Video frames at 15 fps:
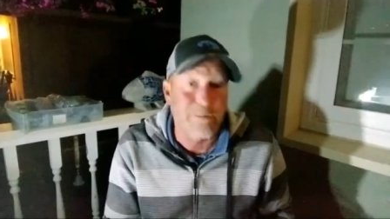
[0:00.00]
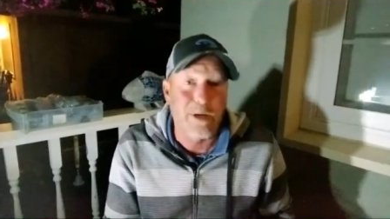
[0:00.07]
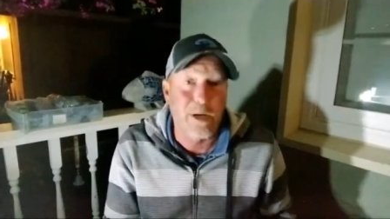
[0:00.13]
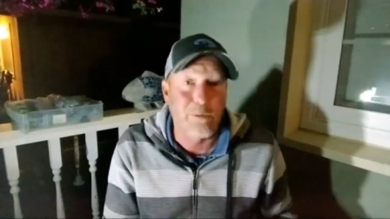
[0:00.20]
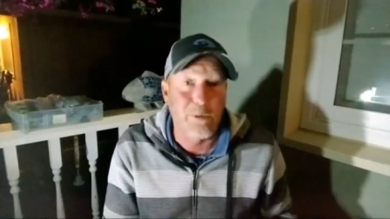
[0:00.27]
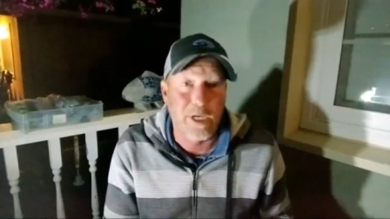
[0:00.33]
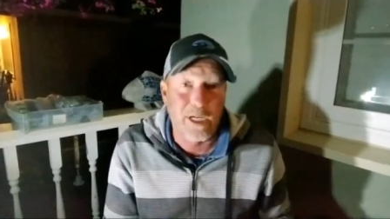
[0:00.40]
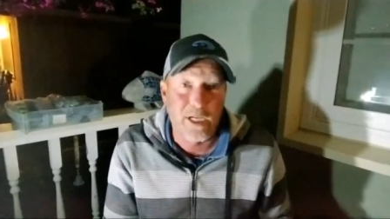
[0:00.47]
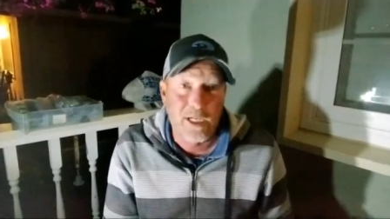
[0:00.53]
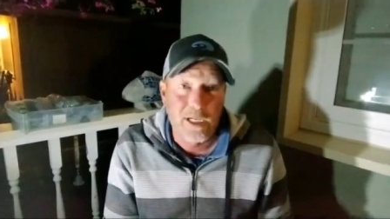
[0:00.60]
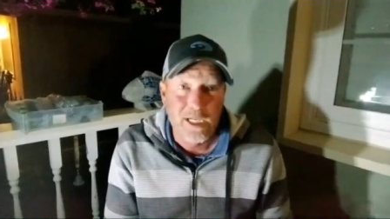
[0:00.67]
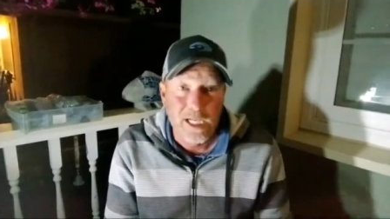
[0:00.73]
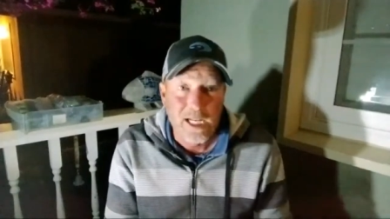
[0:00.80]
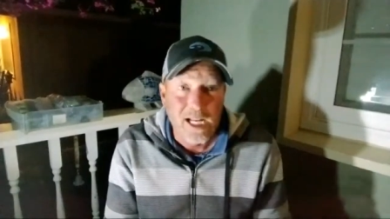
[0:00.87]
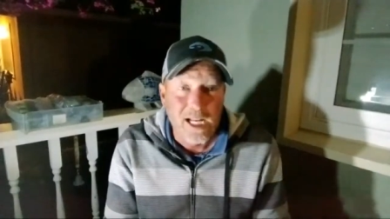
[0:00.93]
that way.
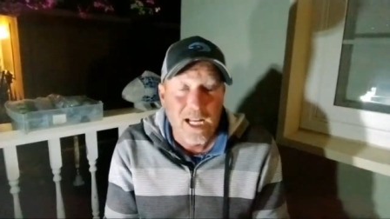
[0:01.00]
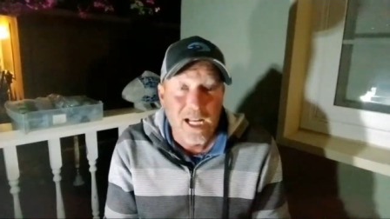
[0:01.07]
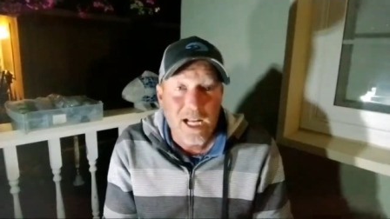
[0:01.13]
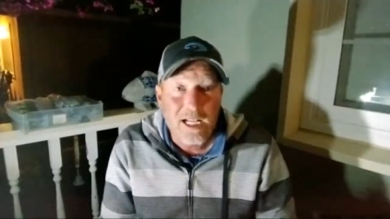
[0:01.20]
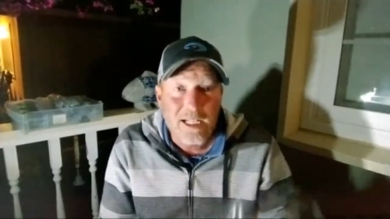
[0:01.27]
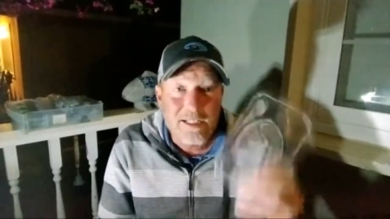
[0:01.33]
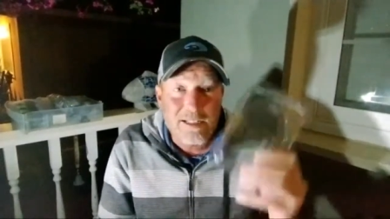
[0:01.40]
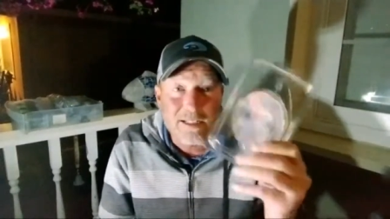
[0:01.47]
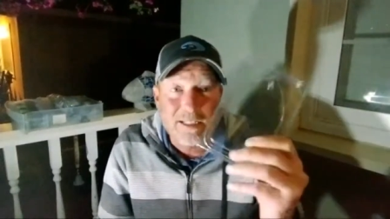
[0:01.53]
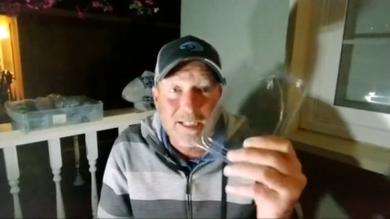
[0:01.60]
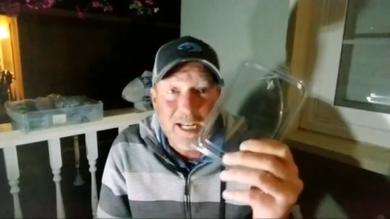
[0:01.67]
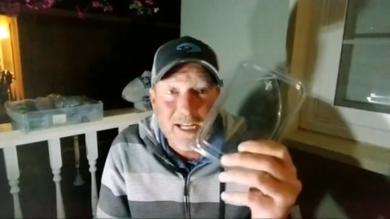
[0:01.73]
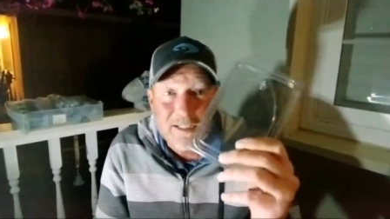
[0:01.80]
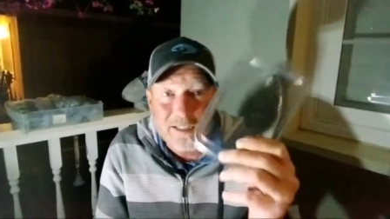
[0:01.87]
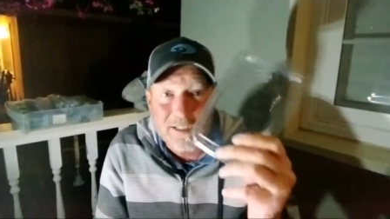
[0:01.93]
And these little
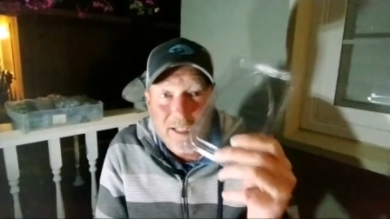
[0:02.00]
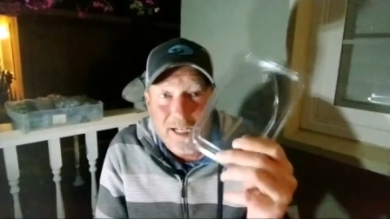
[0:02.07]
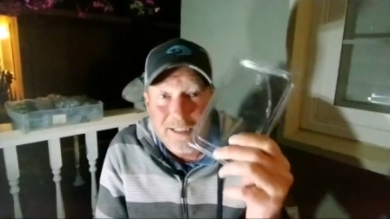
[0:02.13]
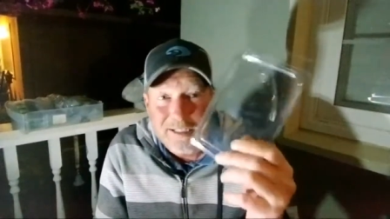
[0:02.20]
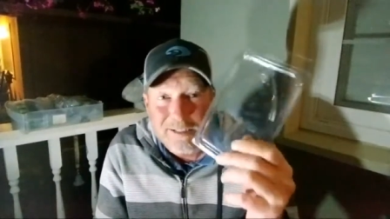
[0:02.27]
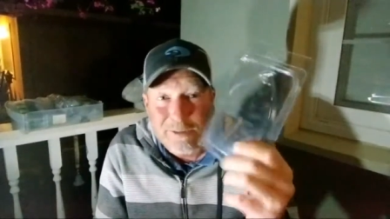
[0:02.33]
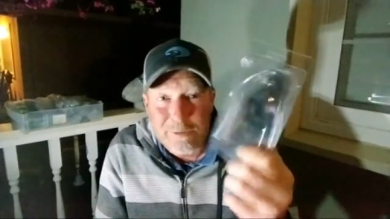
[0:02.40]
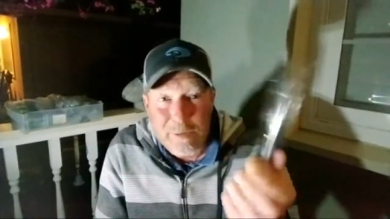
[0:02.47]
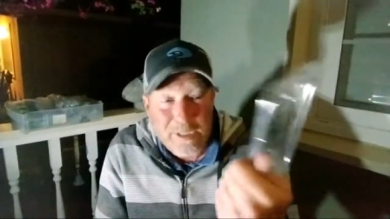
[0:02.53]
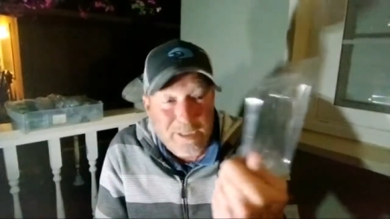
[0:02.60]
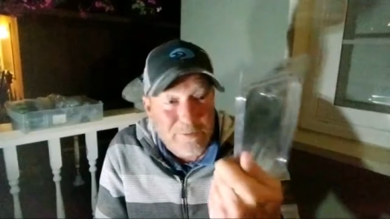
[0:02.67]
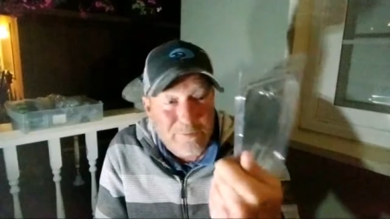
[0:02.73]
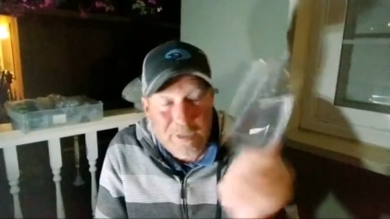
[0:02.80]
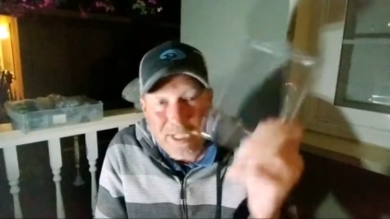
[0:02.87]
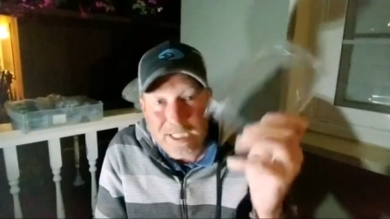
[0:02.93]
cases, guys, they're
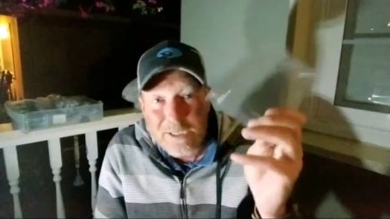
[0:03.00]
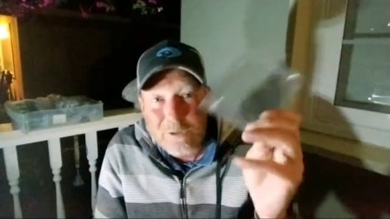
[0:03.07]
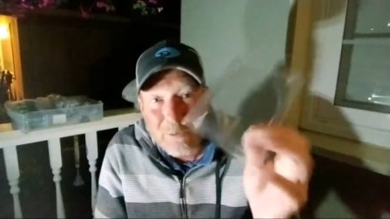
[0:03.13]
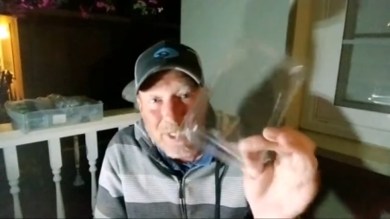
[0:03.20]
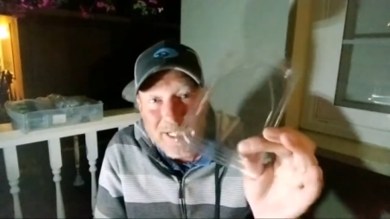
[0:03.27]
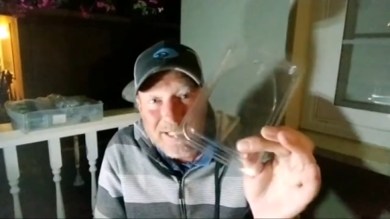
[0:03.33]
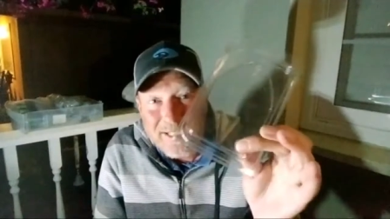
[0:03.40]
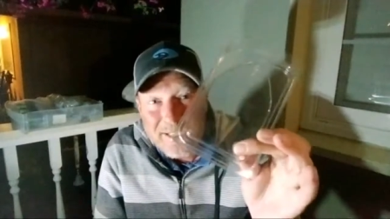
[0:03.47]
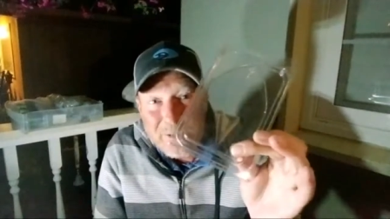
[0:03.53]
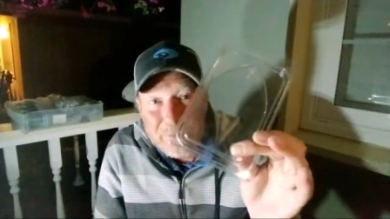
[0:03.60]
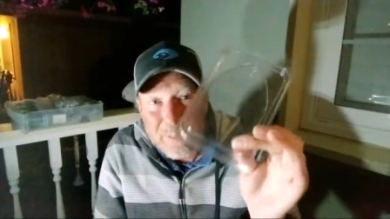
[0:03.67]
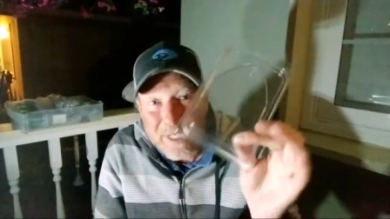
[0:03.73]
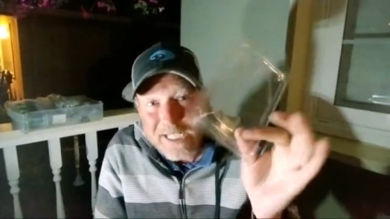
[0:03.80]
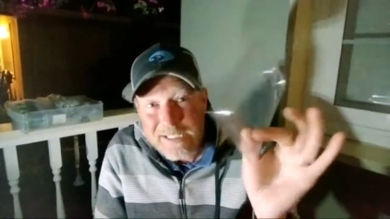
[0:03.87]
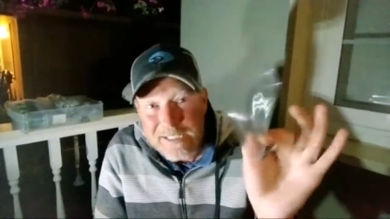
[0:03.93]
expensive. They're like 20 cents a
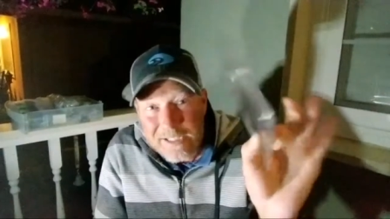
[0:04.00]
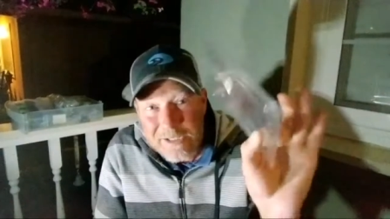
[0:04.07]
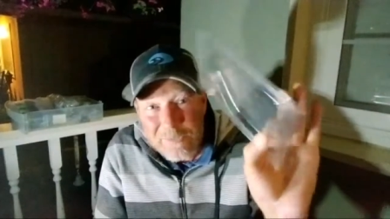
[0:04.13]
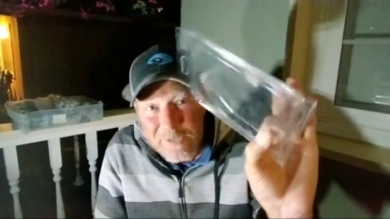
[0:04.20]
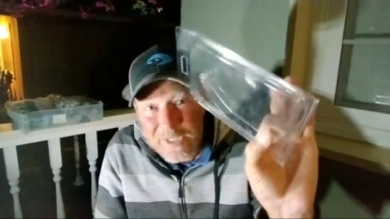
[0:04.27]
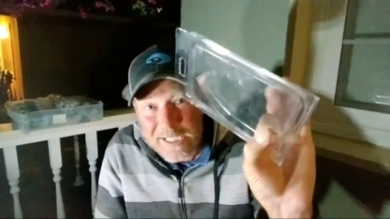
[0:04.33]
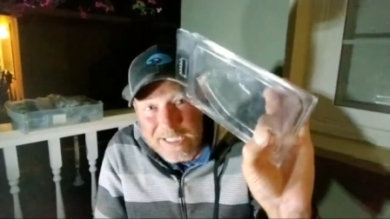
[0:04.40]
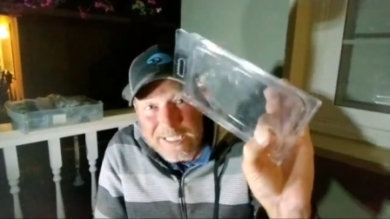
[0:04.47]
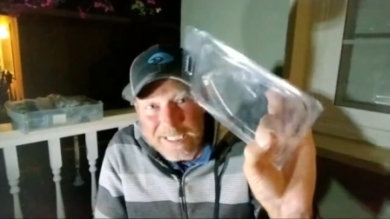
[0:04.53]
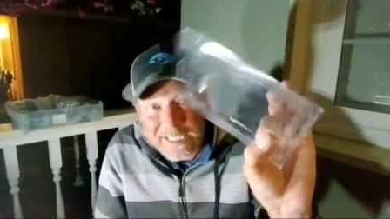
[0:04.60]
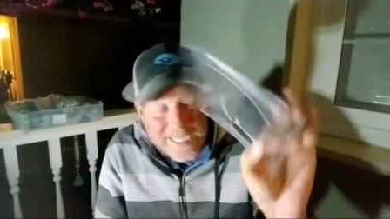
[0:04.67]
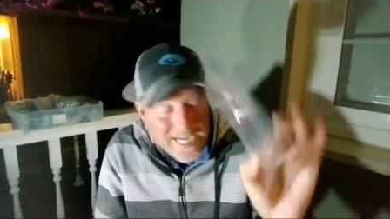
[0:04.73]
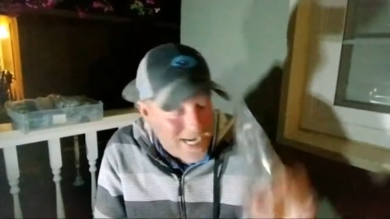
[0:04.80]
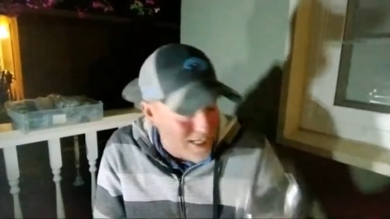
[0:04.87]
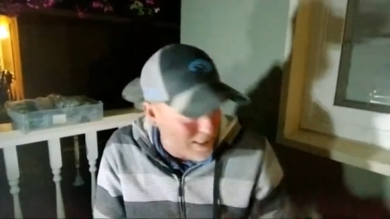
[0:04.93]
piece just for this little
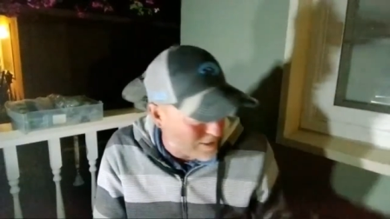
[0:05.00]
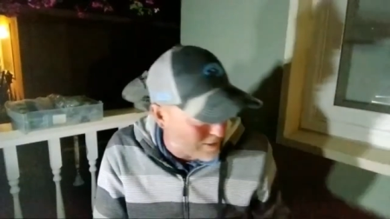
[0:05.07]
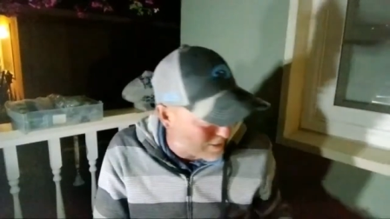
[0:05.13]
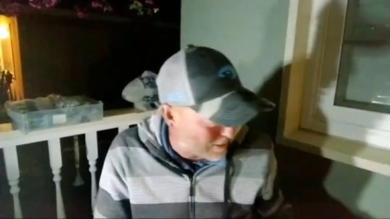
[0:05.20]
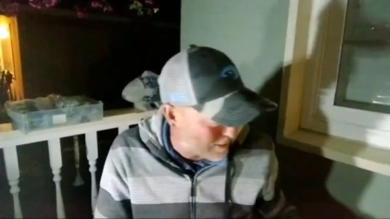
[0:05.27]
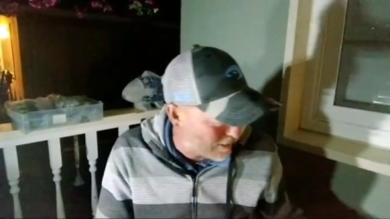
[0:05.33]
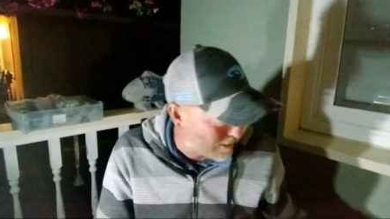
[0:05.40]
case.